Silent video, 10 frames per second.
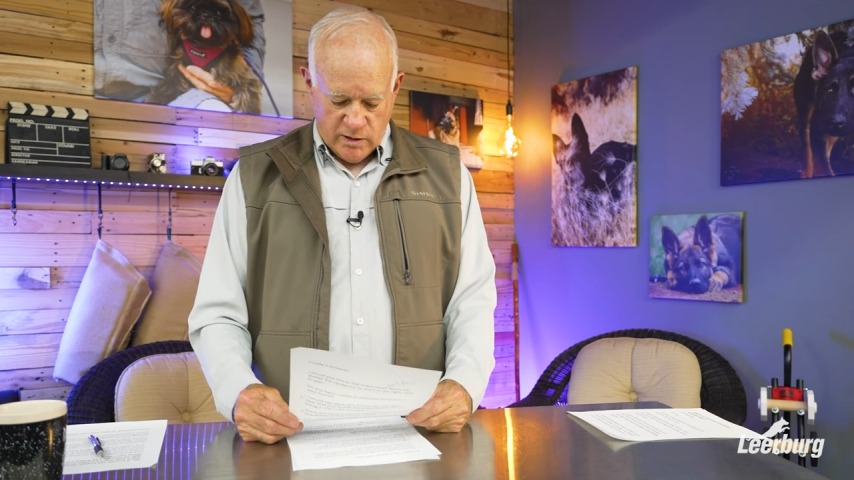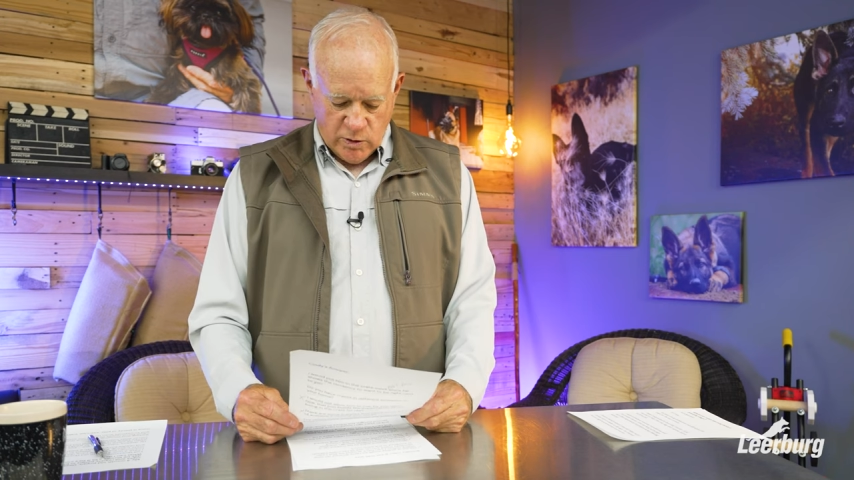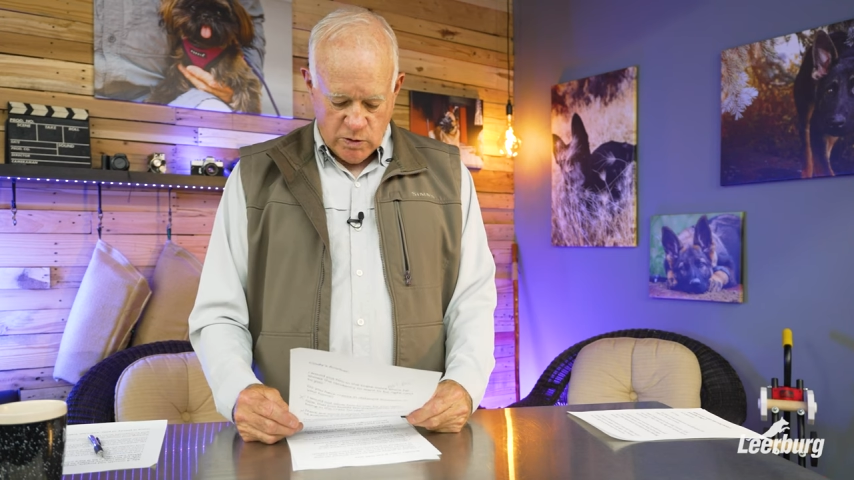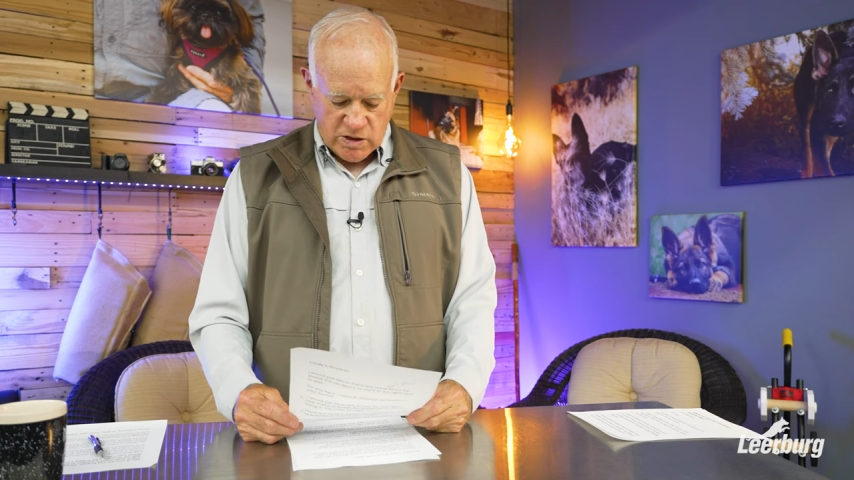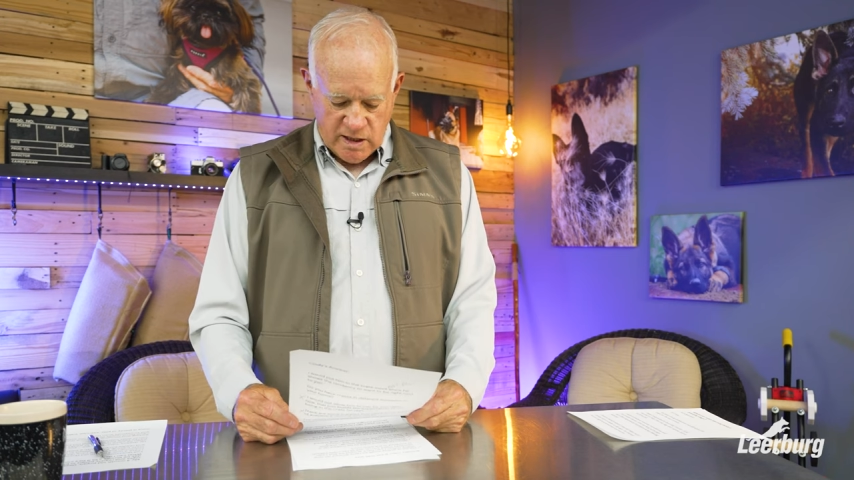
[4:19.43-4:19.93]

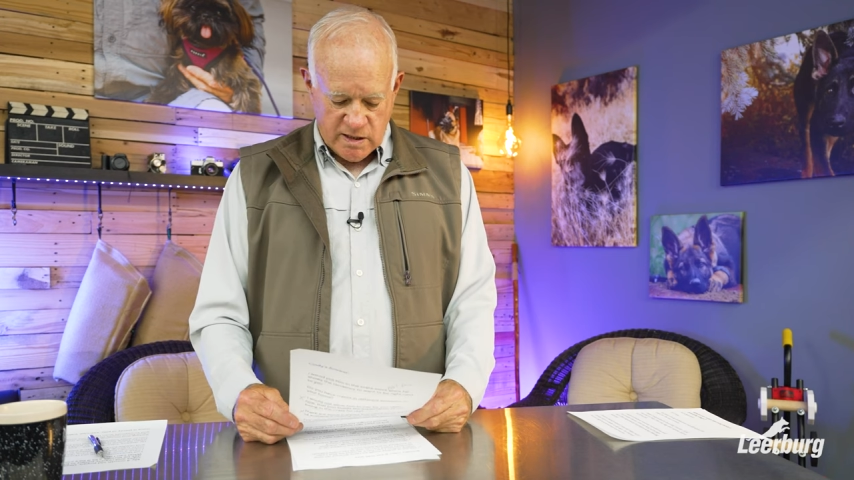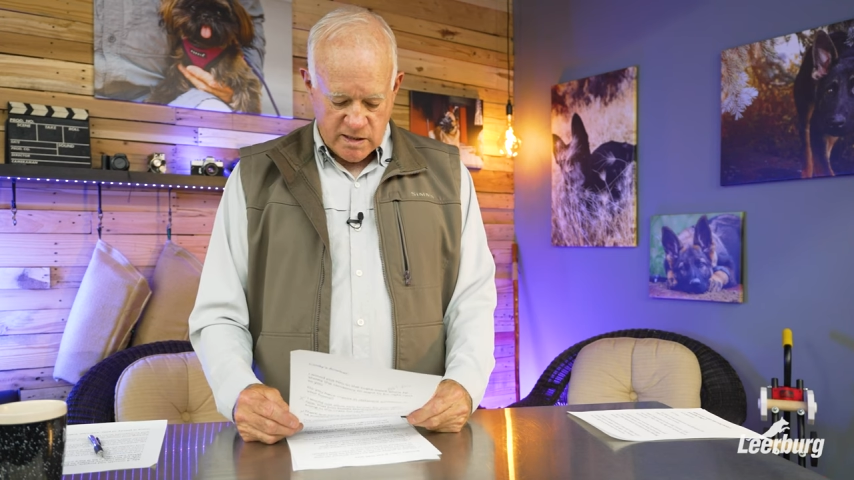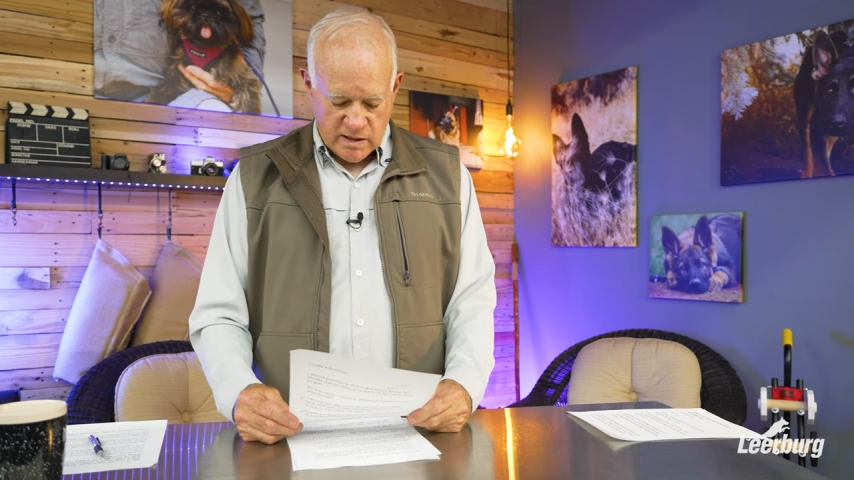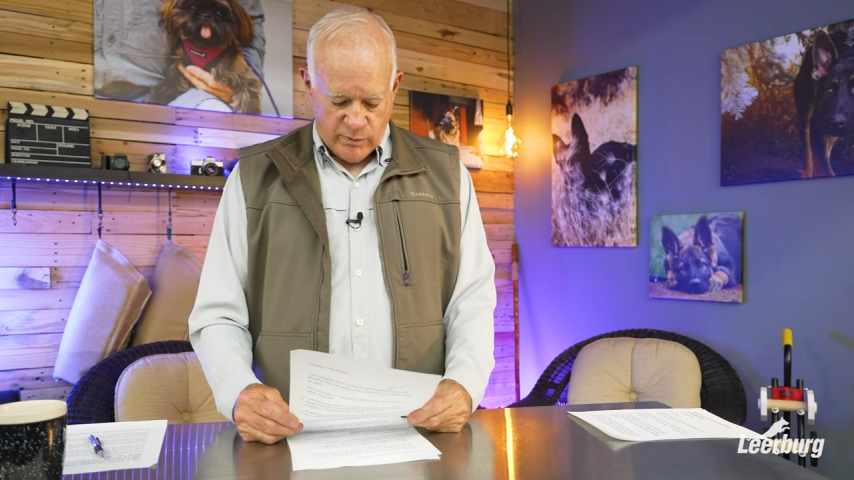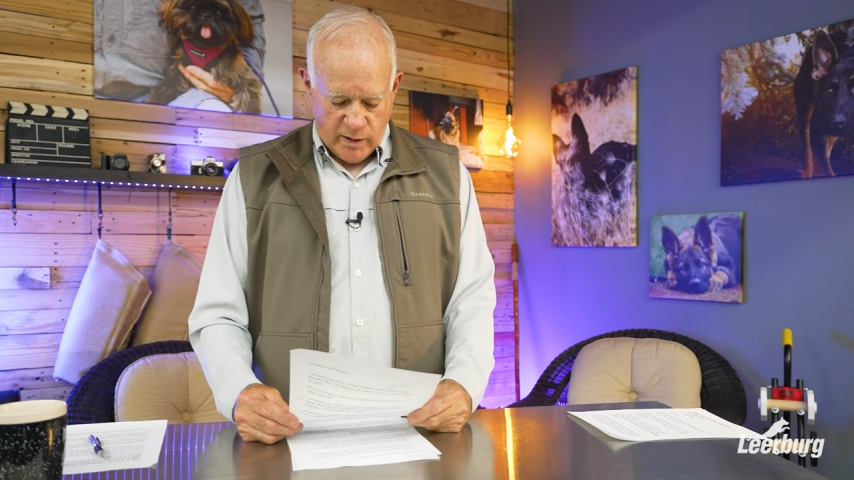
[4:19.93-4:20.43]
two seats
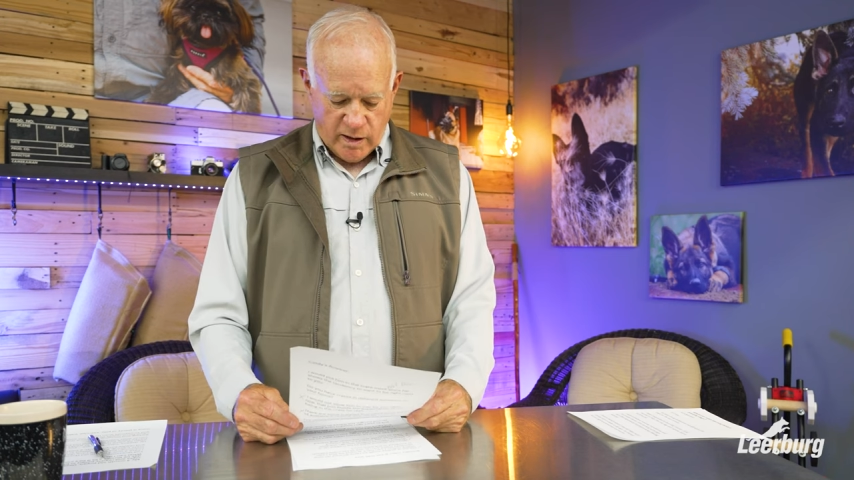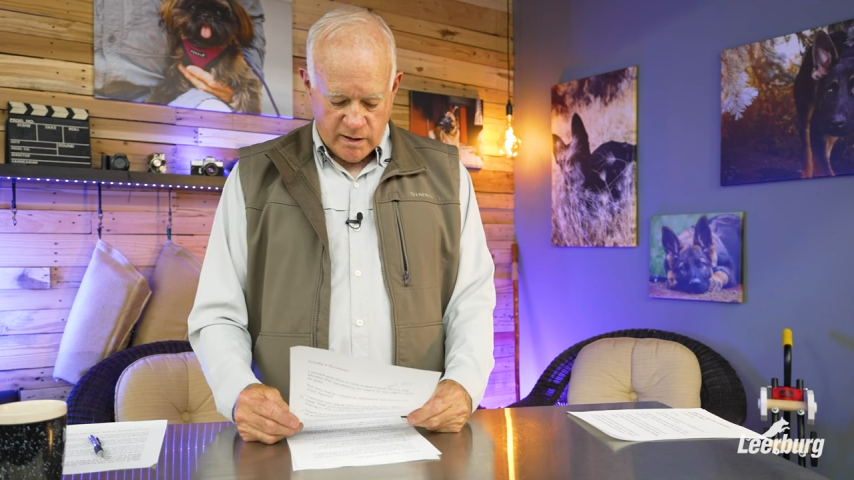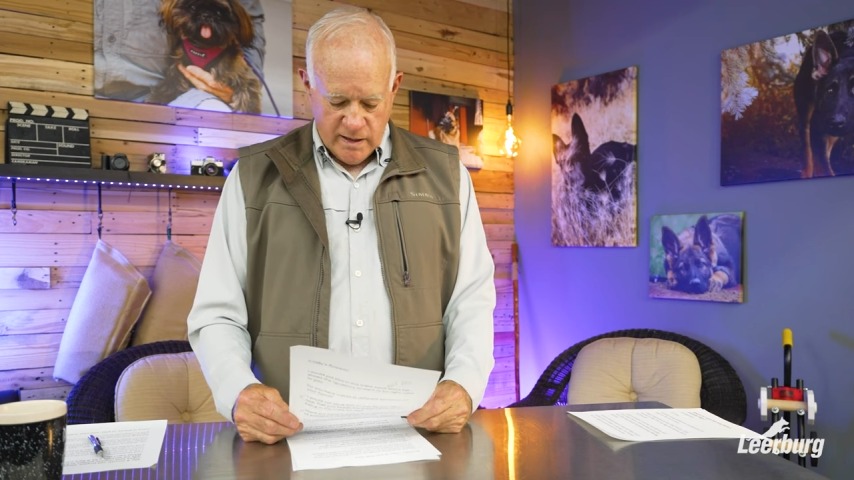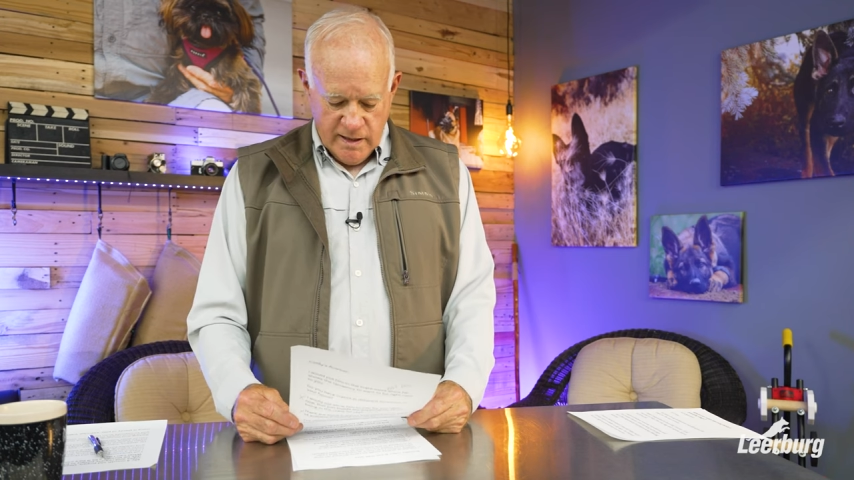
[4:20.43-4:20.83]
in the front